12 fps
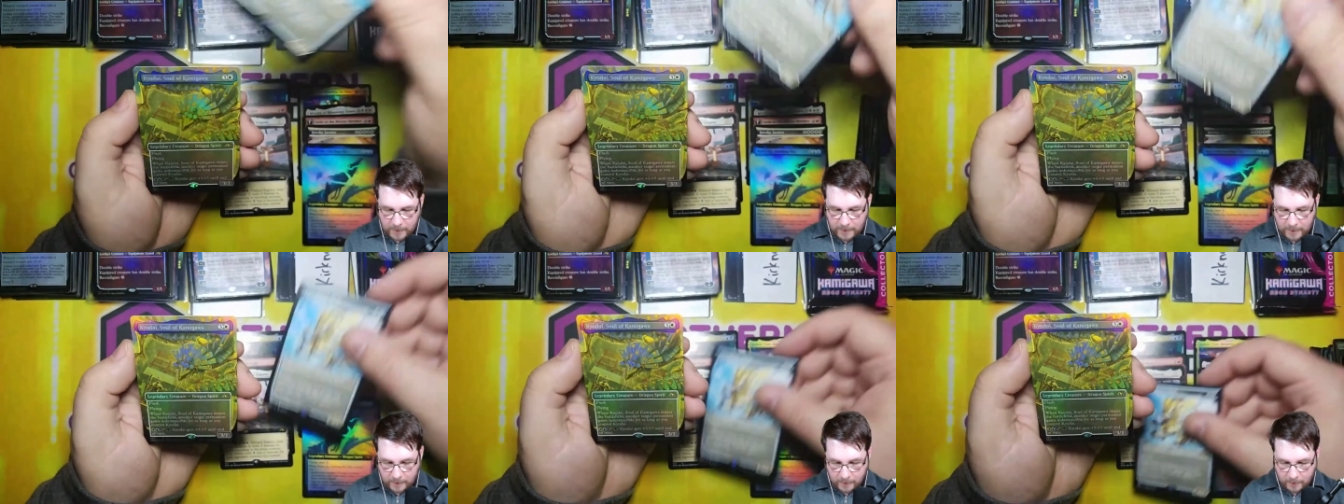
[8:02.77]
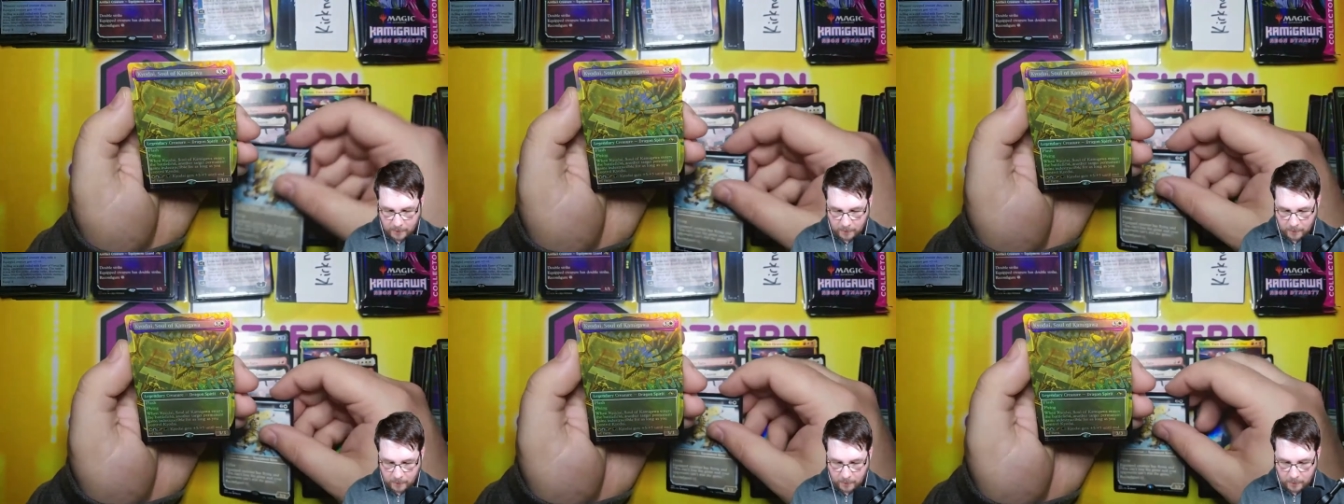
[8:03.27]
and
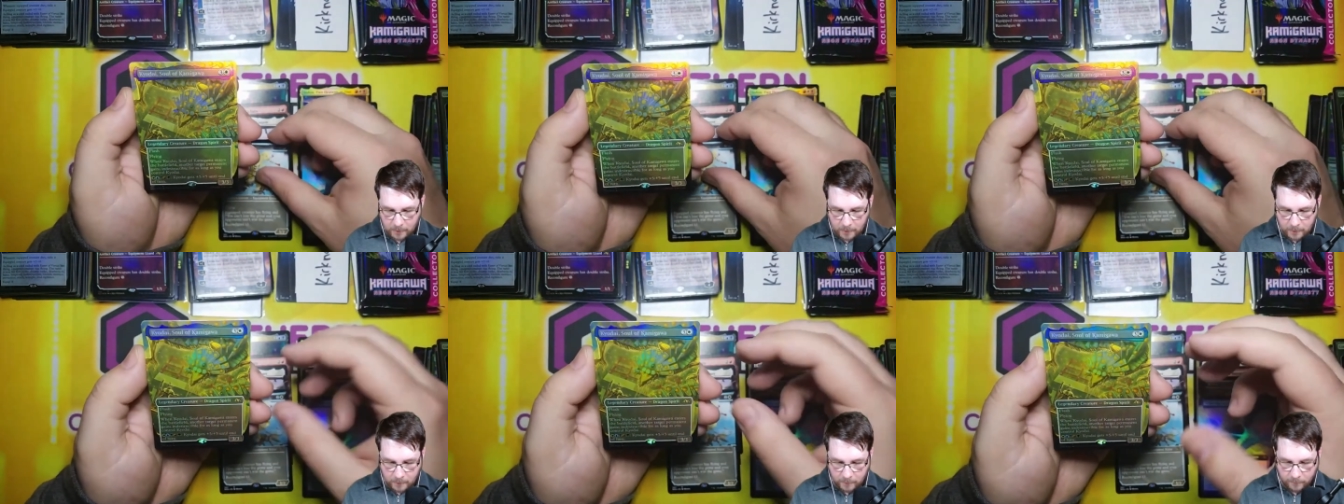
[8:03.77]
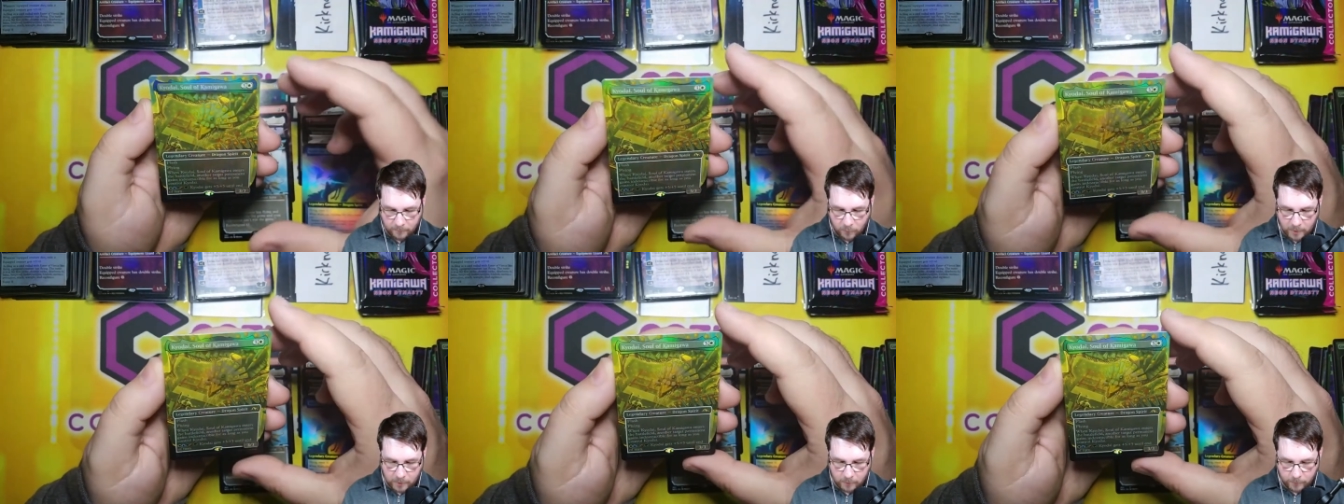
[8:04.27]

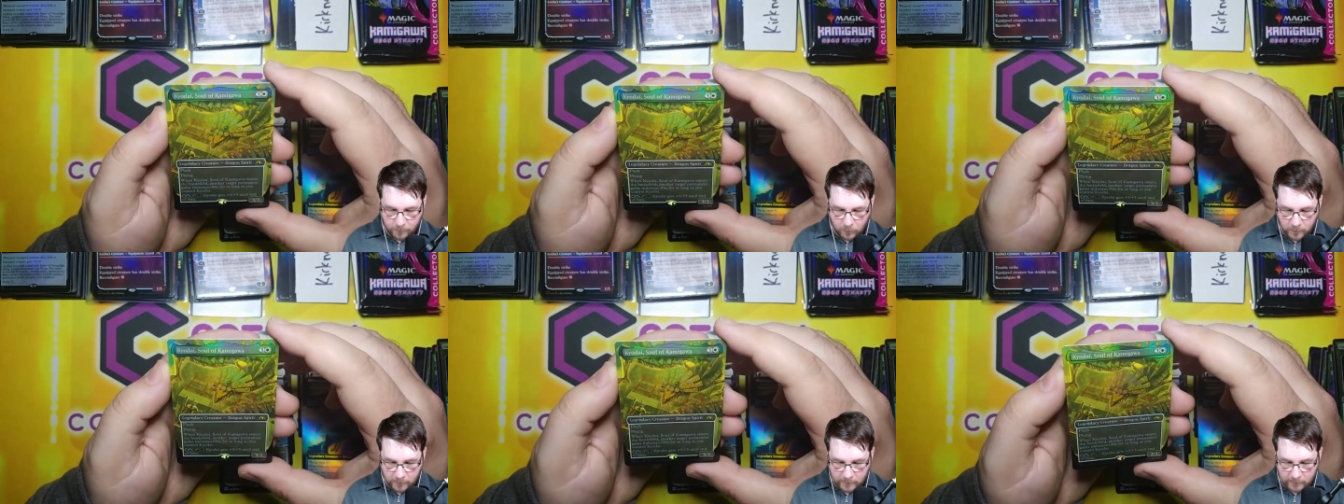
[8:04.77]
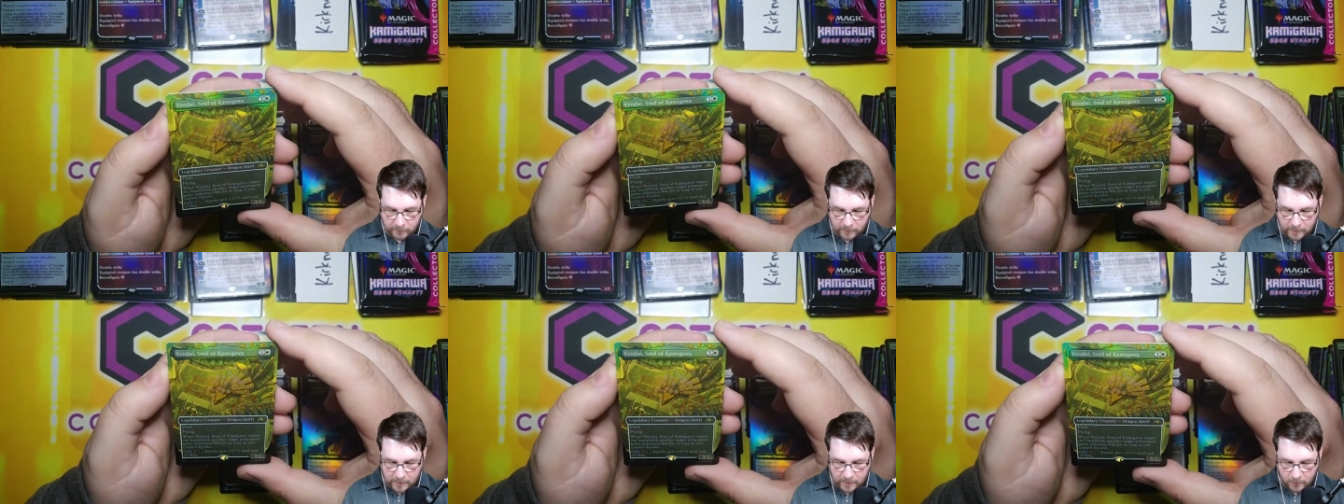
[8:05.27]
foil, borderless,
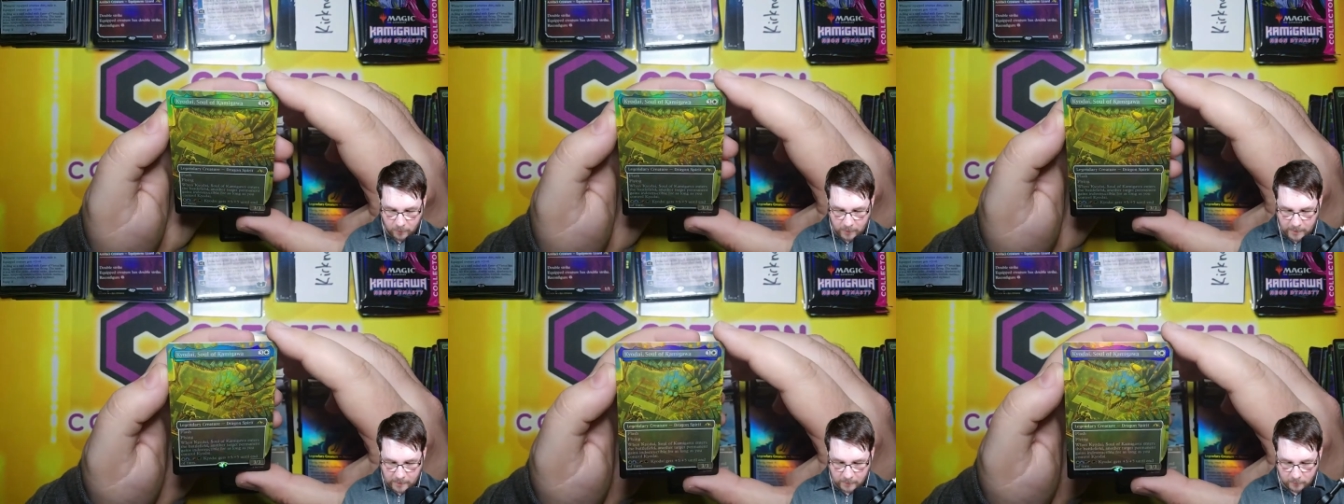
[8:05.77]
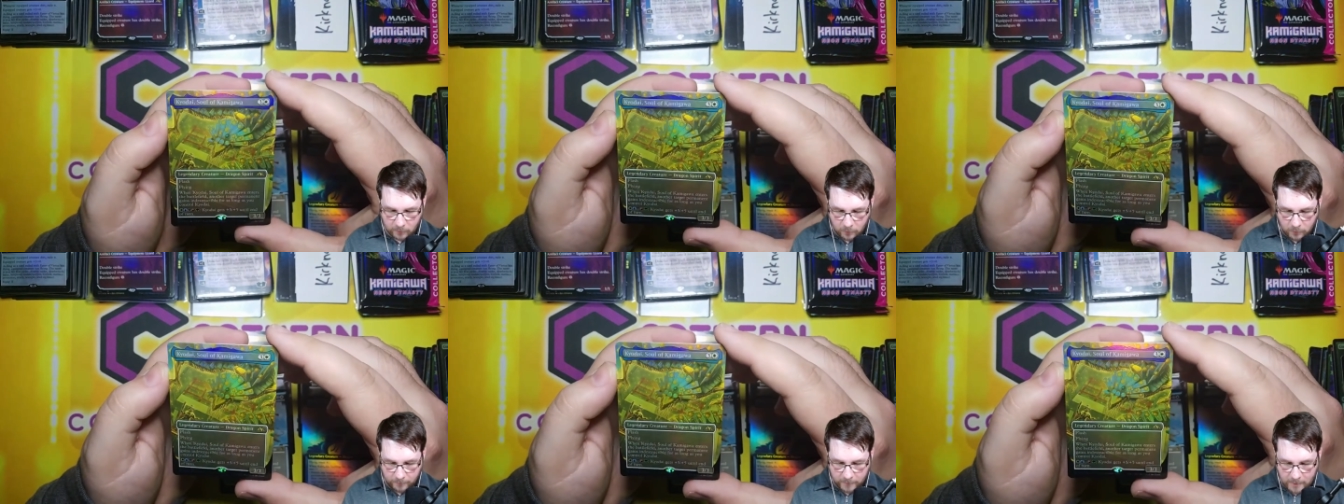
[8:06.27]
Kyodai,
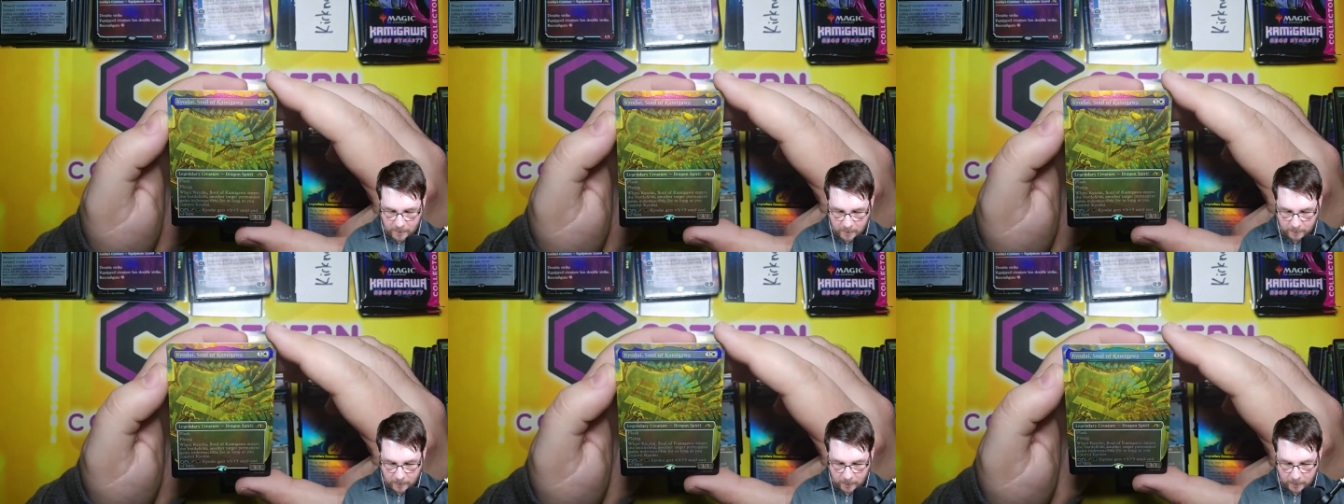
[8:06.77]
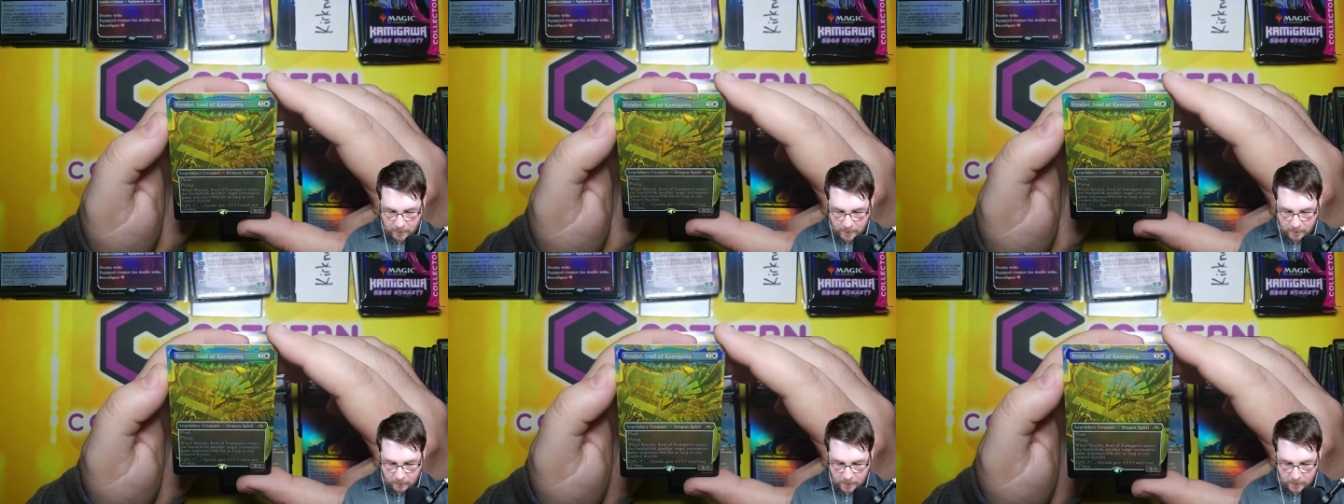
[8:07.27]
Soul of
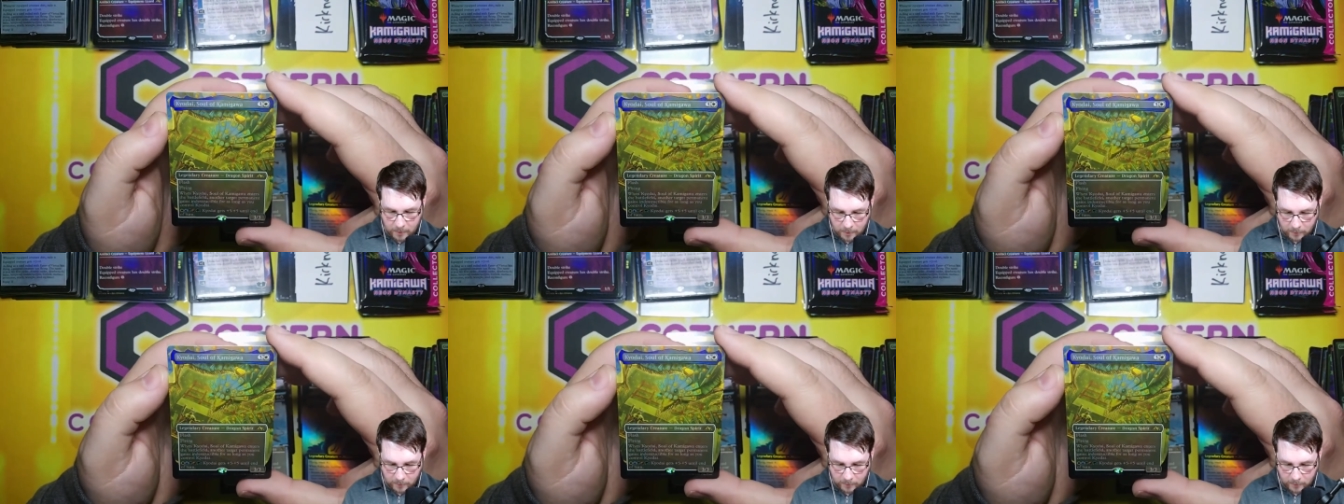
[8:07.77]
Kamigawa,